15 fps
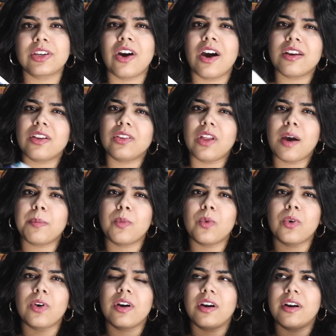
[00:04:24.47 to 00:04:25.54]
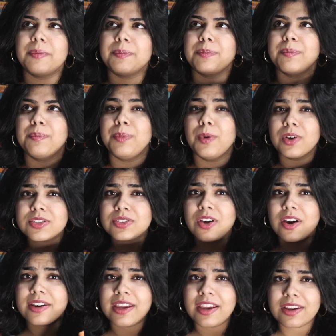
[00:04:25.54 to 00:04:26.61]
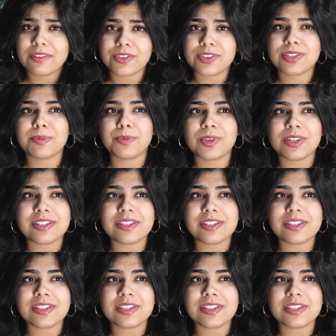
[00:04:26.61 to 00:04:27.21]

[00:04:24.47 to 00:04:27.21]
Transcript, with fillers: they got a lot more books on hand for some